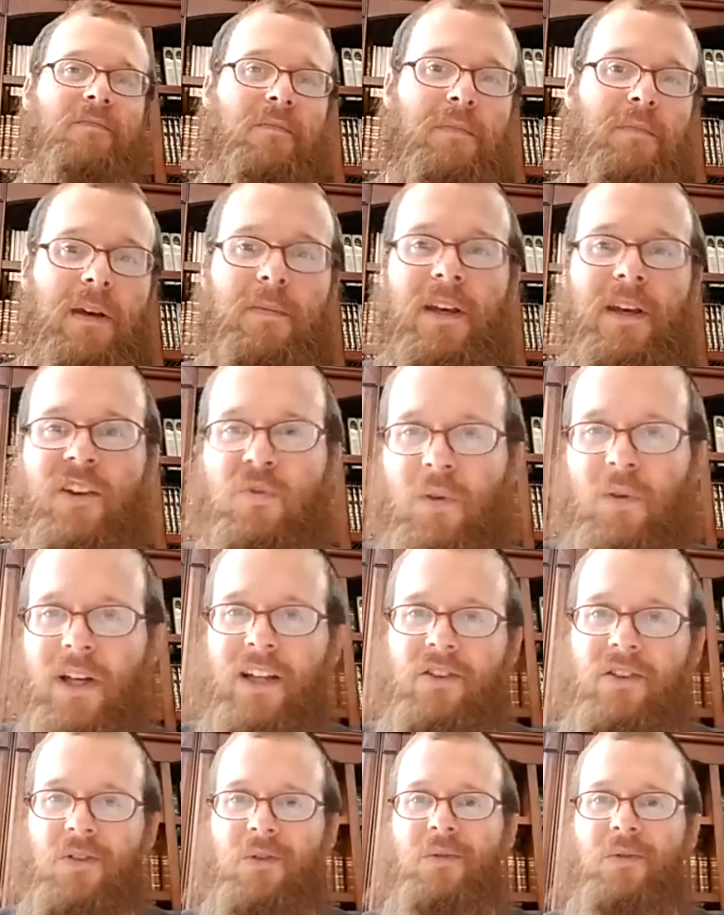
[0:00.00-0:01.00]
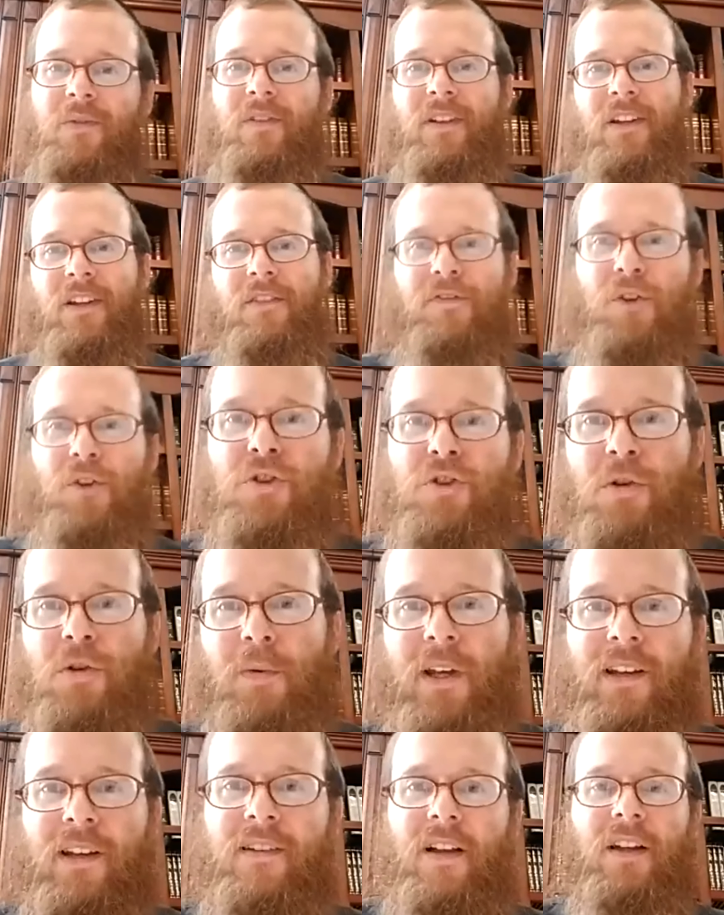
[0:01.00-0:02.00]
maybe as we'll get to in the future
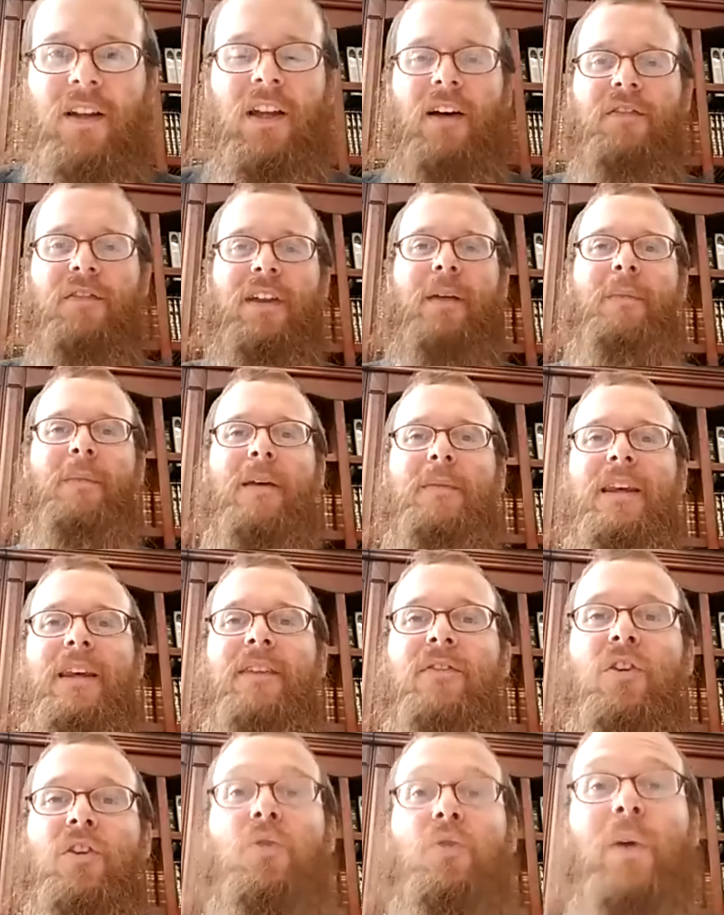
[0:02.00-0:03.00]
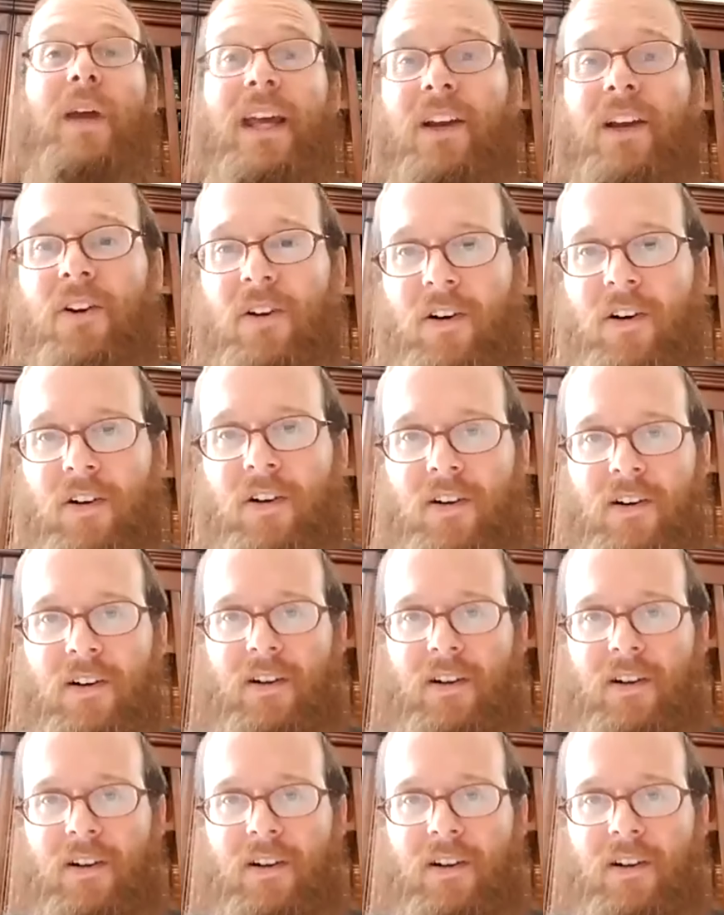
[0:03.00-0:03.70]
weeks a love that may be even greater